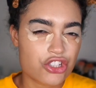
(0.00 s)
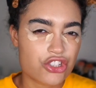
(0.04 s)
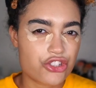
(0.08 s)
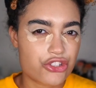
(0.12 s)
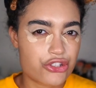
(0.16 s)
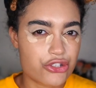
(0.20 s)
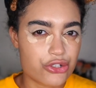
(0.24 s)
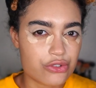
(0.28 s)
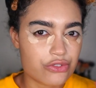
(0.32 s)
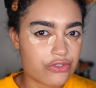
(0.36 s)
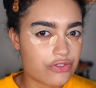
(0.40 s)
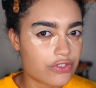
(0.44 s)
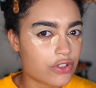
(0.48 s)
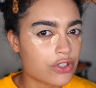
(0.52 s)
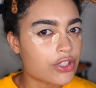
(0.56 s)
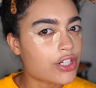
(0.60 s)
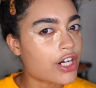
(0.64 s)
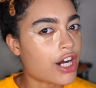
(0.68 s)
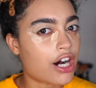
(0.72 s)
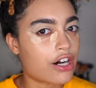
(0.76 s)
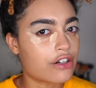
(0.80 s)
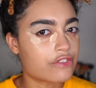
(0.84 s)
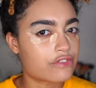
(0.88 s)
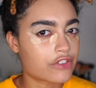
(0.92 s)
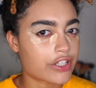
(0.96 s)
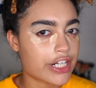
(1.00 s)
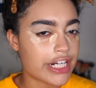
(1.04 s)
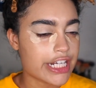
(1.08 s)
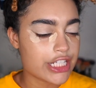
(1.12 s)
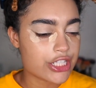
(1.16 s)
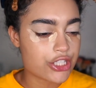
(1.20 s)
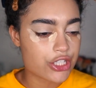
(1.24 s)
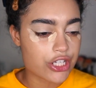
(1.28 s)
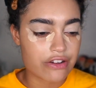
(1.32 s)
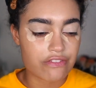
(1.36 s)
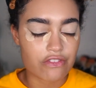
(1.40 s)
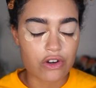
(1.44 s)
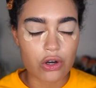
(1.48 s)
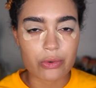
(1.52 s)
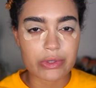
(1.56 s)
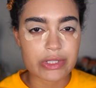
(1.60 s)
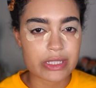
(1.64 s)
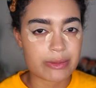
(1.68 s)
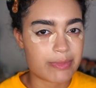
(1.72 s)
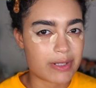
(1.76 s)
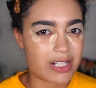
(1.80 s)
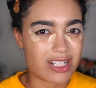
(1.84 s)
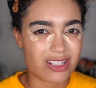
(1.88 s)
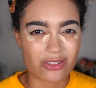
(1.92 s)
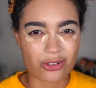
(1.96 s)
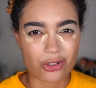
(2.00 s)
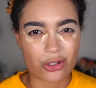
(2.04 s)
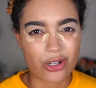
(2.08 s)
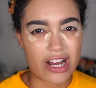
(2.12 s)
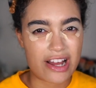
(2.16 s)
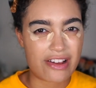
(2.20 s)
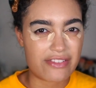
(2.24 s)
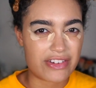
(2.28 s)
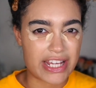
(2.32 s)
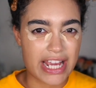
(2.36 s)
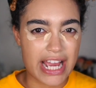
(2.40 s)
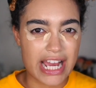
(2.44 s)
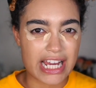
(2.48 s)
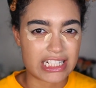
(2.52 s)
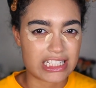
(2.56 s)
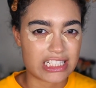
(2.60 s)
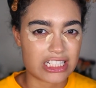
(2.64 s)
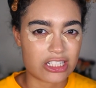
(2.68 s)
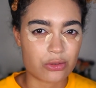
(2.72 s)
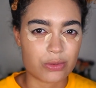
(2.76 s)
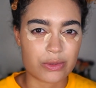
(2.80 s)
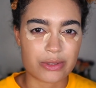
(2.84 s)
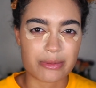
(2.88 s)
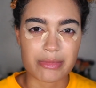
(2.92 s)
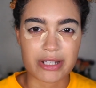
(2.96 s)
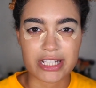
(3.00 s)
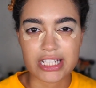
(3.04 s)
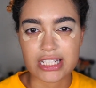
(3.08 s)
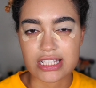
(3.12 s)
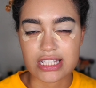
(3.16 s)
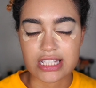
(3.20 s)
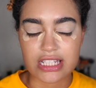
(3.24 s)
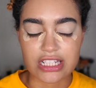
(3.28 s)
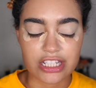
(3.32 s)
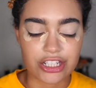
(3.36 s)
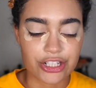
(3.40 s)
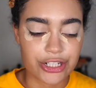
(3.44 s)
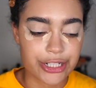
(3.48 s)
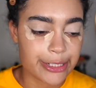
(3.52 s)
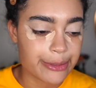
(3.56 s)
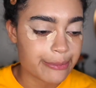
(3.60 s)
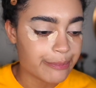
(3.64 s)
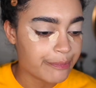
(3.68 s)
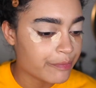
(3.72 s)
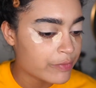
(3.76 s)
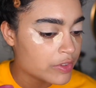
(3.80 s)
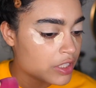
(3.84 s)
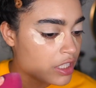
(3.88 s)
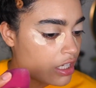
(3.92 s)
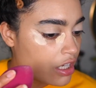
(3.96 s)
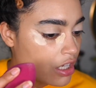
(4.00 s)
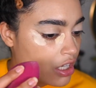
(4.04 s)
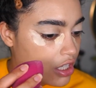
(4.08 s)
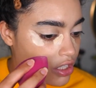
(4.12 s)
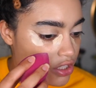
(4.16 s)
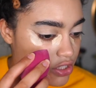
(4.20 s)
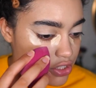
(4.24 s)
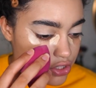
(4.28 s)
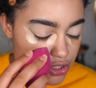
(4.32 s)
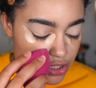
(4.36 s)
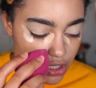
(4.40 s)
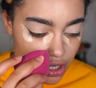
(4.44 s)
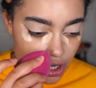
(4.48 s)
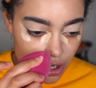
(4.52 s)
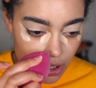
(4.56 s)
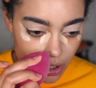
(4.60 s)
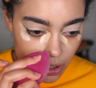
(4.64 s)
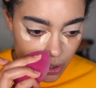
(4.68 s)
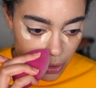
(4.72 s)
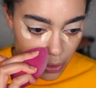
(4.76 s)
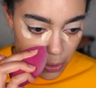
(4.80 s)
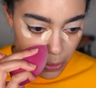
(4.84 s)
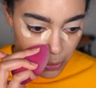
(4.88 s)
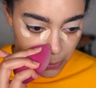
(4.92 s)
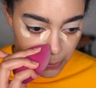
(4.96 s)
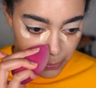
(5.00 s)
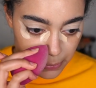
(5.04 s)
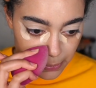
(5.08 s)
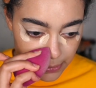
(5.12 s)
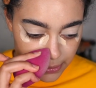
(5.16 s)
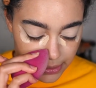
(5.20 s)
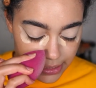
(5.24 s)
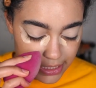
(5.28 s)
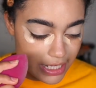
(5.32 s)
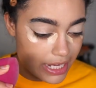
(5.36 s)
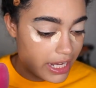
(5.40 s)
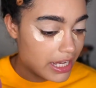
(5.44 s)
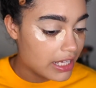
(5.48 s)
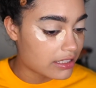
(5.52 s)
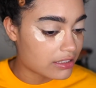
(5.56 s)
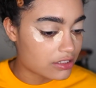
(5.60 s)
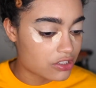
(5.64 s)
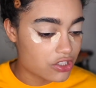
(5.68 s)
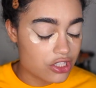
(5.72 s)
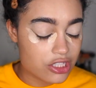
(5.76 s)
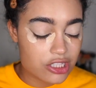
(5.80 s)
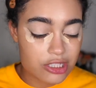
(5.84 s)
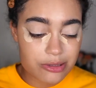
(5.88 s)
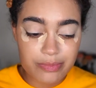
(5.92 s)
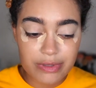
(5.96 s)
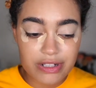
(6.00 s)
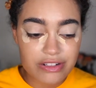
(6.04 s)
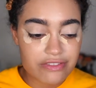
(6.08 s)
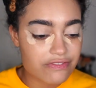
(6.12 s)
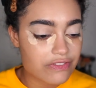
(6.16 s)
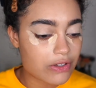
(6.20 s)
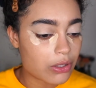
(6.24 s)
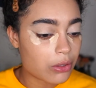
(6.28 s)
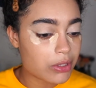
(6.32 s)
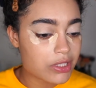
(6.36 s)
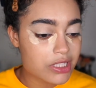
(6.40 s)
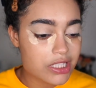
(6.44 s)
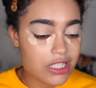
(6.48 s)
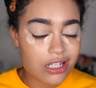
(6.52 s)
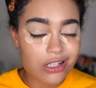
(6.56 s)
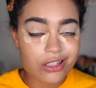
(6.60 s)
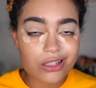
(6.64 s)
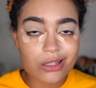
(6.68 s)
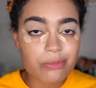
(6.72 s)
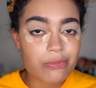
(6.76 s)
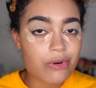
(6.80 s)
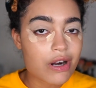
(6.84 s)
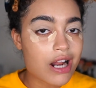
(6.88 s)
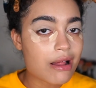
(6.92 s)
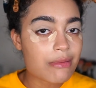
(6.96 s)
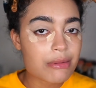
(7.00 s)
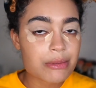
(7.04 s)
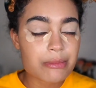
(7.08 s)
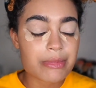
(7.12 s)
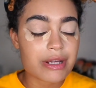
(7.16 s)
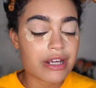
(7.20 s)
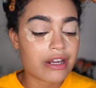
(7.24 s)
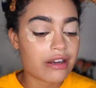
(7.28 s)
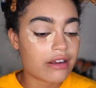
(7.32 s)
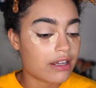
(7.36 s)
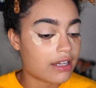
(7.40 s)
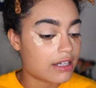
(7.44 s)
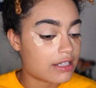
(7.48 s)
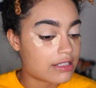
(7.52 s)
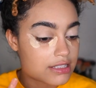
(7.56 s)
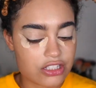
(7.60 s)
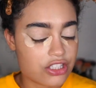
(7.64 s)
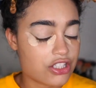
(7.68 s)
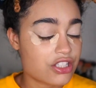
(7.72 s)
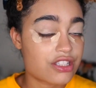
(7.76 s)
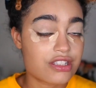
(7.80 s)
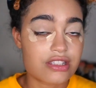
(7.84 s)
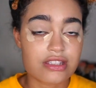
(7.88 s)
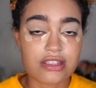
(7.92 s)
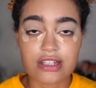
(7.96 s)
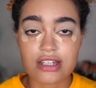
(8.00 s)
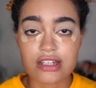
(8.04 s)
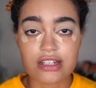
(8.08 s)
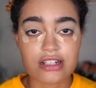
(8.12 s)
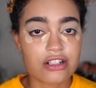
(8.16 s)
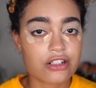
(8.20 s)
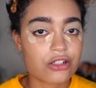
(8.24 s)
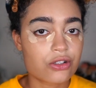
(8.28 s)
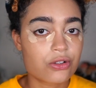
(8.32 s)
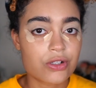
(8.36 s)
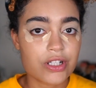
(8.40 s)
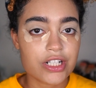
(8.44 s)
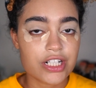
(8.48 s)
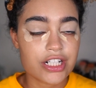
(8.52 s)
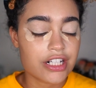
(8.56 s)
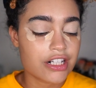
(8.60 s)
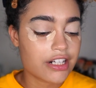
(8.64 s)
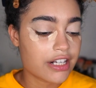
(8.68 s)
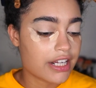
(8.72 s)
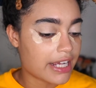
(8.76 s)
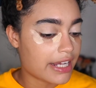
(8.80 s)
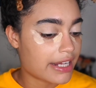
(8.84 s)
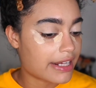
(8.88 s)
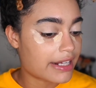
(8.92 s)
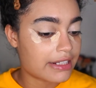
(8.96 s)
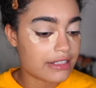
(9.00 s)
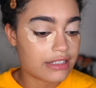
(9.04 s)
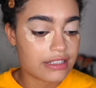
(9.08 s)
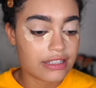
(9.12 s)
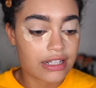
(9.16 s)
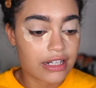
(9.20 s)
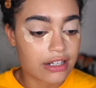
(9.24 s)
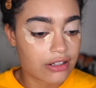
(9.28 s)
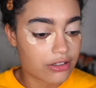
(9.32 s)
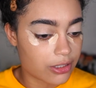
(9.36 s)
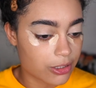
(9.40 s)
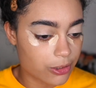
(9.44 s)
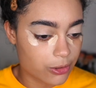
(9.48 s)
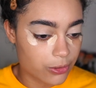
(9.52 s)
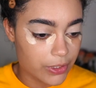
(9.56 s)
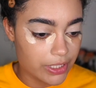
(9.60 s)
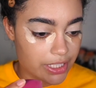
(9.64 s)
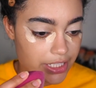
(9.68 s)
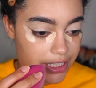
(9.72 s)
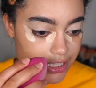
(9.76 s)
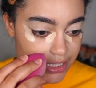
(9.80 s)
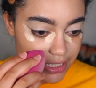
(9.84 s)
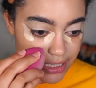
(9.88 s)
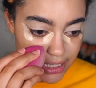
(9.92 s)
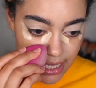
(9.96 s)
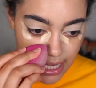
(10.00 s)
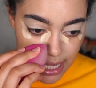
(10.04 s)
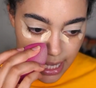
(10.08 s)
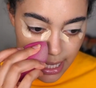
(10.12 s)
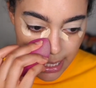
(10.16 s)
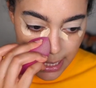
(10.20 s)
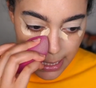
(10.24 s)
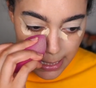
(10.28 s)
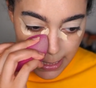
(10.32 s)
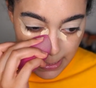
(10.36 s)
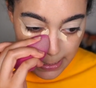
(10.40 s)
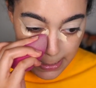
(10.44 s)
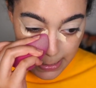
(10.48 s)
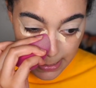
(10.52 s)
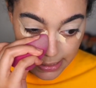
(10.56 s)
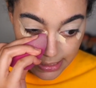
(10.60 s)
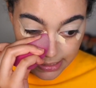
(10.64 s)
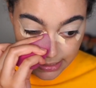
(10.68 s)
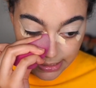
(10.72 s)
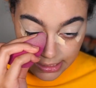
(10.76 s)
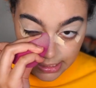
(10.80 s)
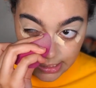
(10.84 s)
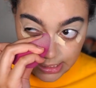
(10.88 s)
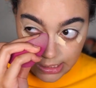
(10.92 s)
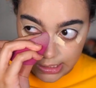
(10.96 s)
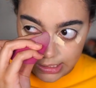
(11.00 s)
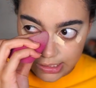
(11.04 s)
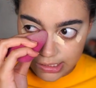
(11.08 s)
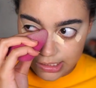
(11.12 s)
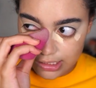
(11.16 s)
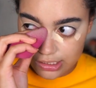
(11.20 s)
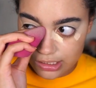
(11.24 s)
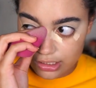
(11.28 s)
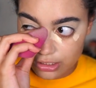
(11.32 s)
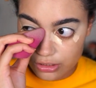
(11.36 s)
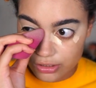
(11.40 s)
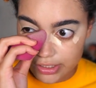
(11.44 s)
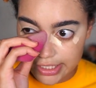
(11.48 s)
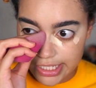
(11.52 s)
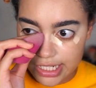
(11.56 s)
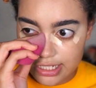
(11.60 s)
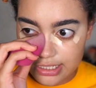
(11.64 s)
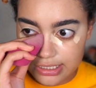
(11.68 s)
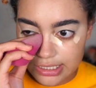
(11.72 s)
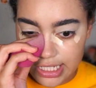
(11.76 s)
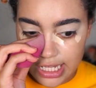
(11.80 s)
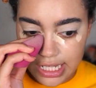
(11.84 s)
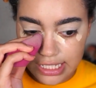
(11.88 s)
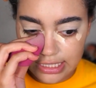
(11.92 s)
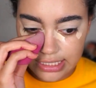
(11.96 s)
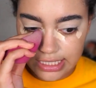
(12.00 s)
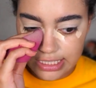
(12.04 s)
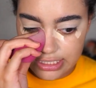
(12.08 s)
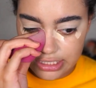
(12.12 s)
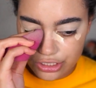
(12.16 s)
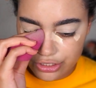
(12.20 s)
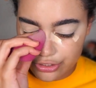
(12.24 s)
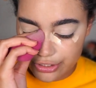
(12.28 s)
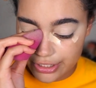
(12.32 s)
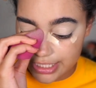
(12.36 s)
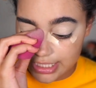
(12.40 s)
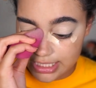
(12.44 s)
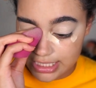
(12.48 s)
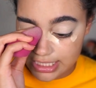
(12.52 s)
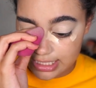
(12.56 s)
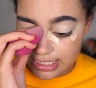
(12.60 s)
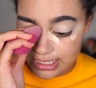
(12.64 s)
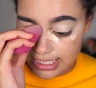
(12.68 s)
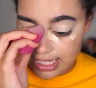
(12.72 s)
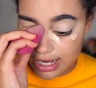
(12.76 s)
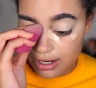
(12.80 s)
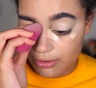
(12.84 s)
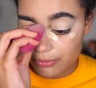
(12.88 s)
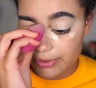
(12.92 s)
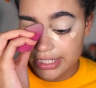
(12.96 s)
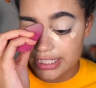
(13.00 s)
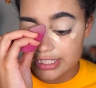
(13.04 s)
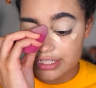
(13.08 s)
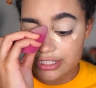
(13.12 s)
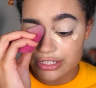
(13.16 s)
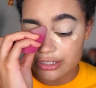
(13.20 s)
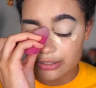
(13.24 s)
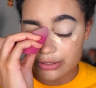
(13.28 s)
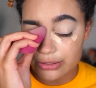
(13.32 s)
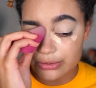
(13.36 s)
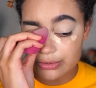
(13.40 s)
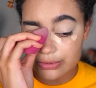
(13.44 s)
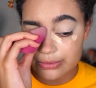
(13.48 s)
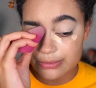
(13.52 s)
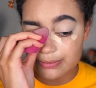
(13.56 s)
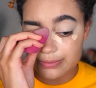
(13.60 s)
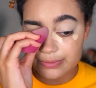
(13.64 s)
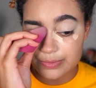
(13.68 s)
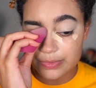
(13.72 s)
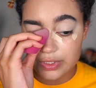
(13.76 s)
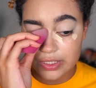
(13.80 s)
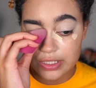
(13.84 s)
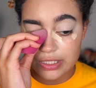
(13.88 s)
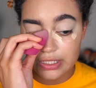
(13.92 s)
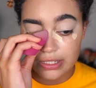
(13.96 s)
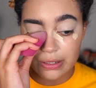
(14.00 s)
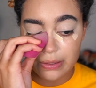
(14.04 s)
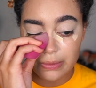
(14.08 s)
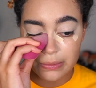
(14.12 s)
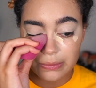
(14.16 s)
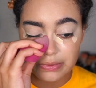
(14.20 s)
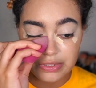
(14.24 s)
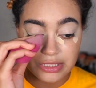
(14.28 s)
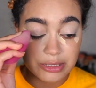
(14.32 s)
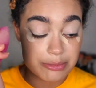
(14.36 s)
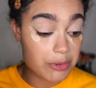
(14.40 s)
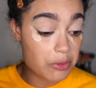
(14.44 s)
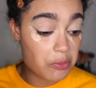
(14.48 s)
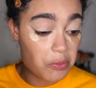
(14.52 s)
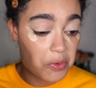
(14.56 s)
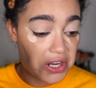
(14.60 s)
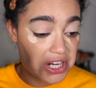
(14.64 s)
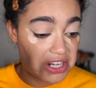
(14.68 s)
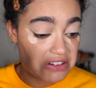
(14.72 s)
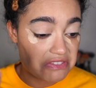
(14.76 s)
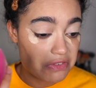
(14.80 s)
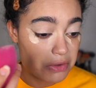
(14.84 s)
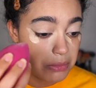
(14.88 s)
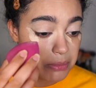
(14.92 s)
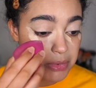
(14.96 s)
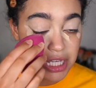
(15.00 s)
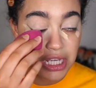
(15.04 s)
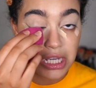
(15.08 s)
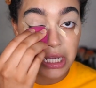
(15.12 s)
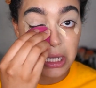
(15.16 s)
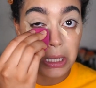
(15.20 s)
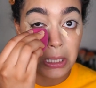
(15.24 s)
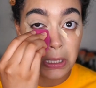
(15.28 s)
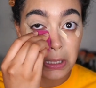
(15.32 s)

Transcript: too full coverage. I've always been a little heavy-handed with my concealer. So yeah, just been focusing on the problem areas, just the inner corner and the outer corner. And I think you'll get a lot less creases that way too. So it's been working for me.